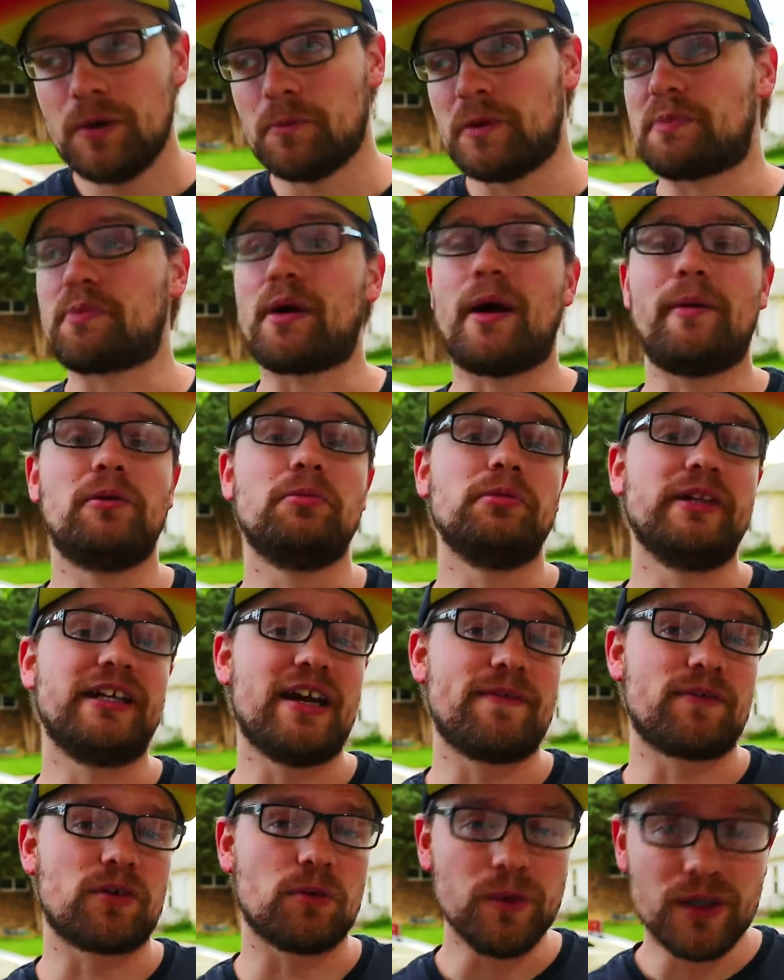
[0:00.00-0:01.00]
We probably
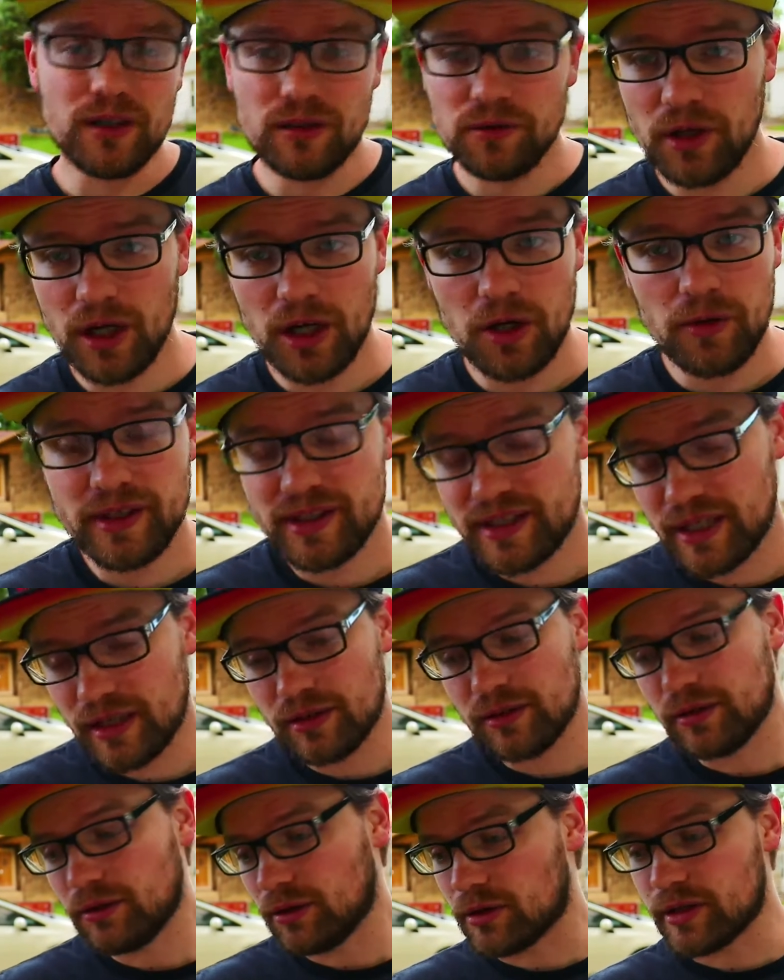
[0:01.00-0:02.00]
never will know
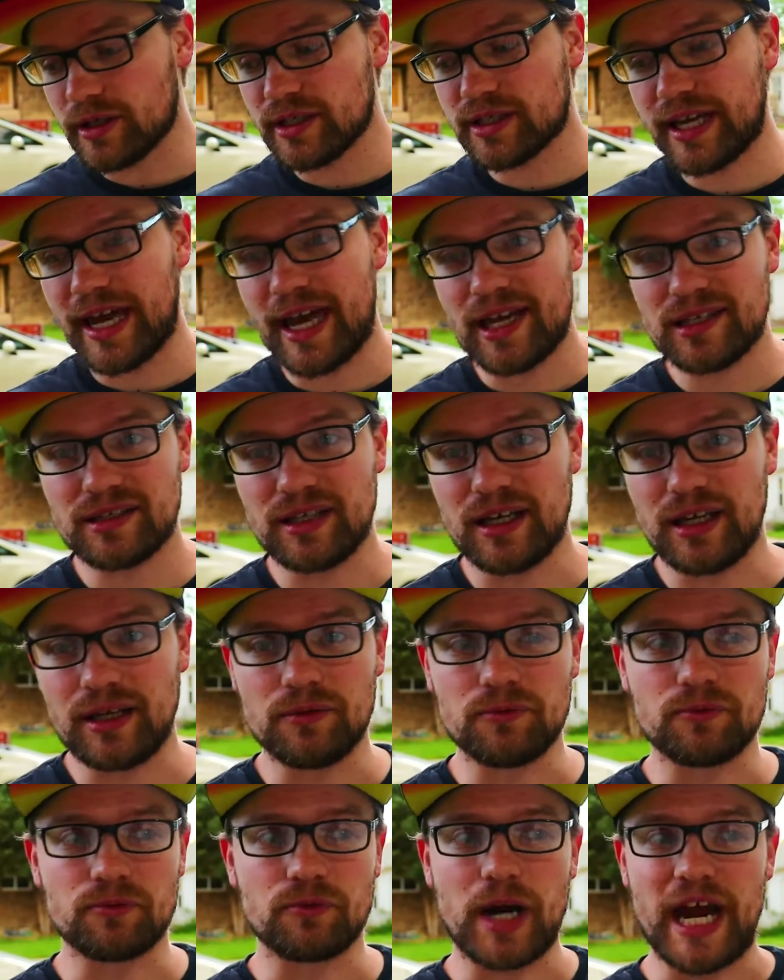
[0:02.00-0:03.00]
until Lawrence
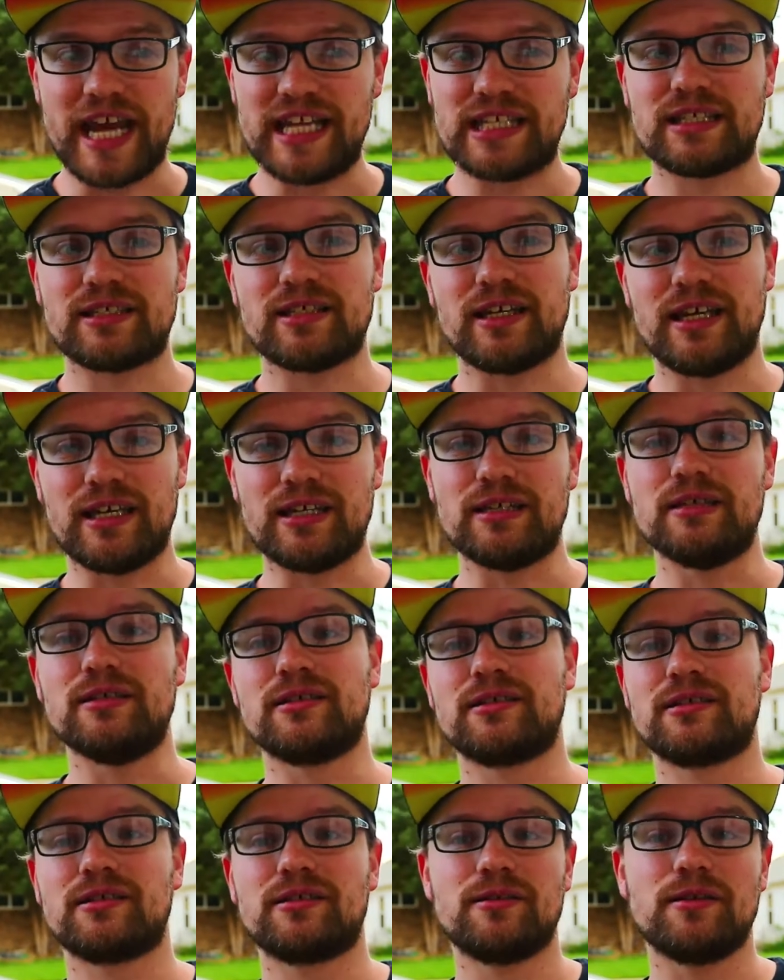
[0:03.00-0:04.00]
Kasdan writes
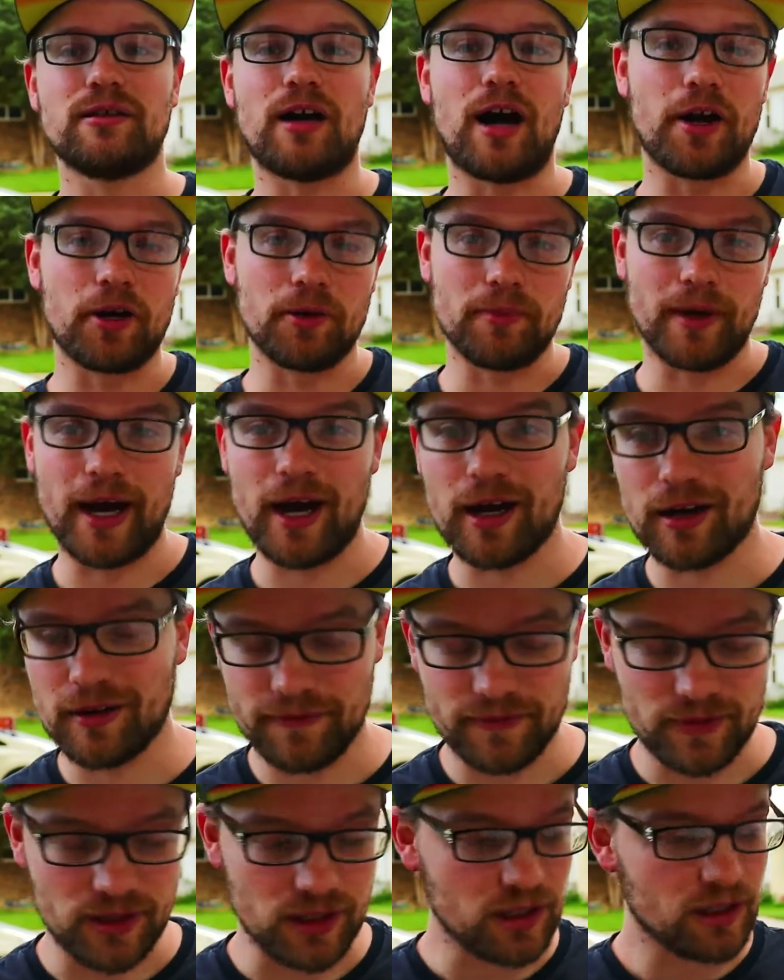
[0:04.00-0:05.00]
his
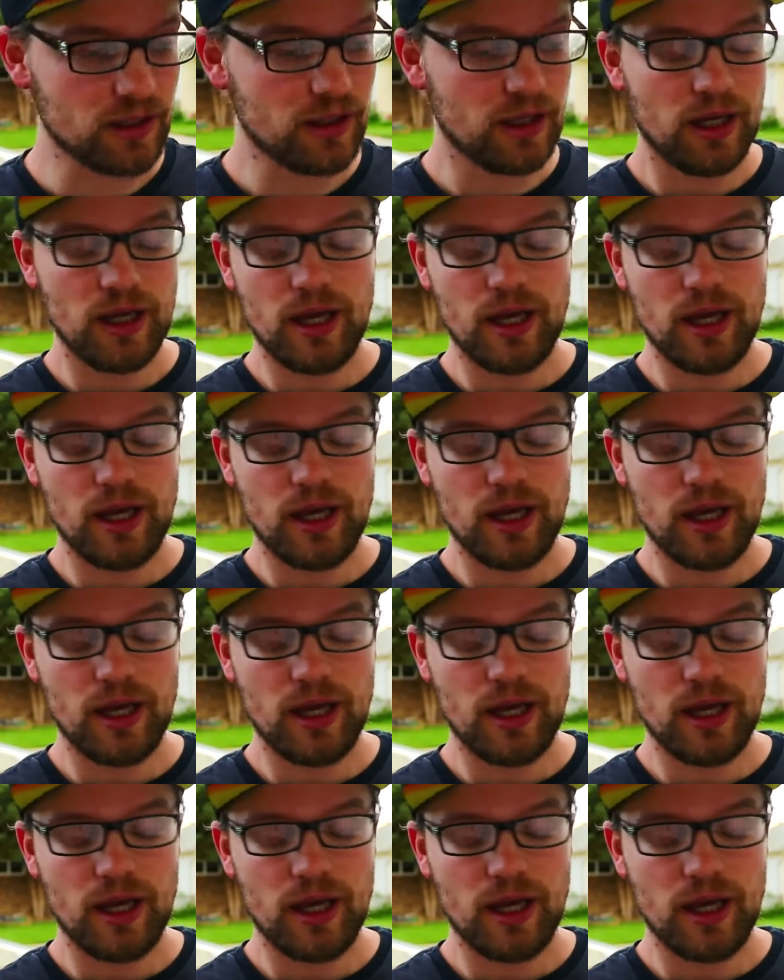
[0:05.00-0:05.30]
autobiography.